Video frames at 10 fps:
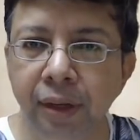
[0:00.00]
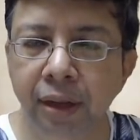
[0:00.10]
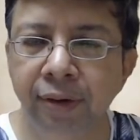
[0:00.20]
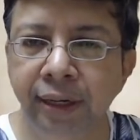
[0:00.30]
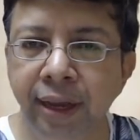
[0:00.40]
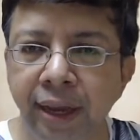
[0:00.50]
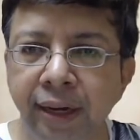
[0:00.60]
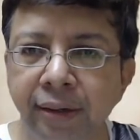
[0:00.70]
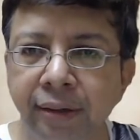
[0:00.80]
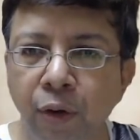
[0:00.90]
One
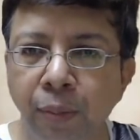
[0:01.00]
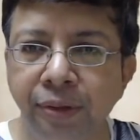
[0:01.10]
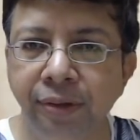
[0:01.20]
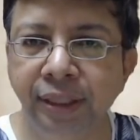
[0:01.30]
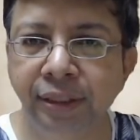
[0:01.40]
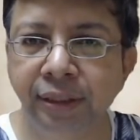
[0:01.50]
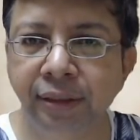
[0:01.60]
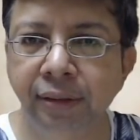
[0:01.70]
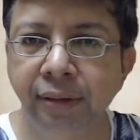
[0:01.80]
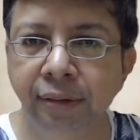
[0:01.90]
direct
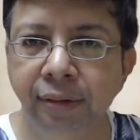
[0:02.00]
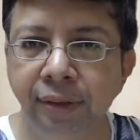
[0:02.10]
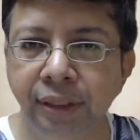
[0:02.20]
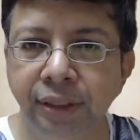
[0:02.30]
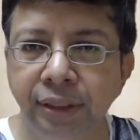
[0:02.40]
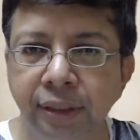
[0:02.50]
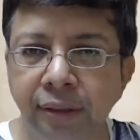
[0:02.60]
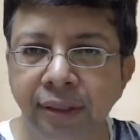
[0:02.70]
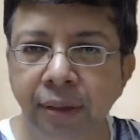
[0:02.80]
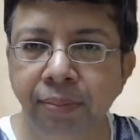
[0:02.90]
observation which
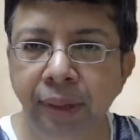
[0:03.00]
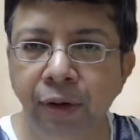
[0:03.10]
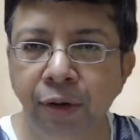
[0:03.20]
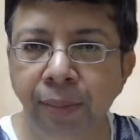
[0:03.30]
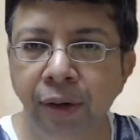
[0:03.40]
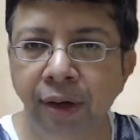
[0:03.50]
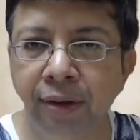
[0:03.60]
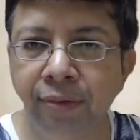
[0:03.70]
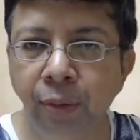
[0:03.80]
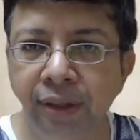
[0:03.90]
some may or may not
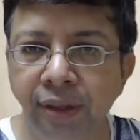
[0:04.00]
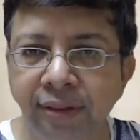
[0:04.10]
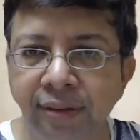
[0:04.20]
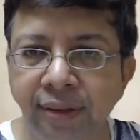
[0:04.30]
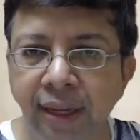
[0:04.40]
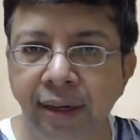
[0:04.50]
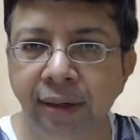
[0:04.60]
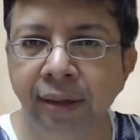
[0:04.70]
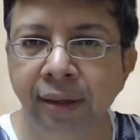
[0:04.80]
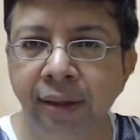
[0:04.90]
have noticed is that
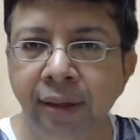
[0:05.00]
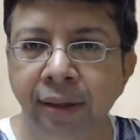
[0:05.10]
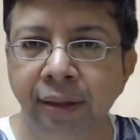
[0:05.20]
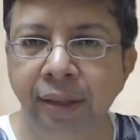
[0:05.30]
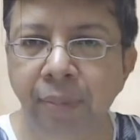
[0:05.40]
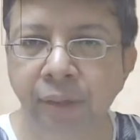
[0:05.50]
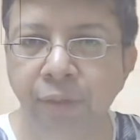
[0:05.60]
the month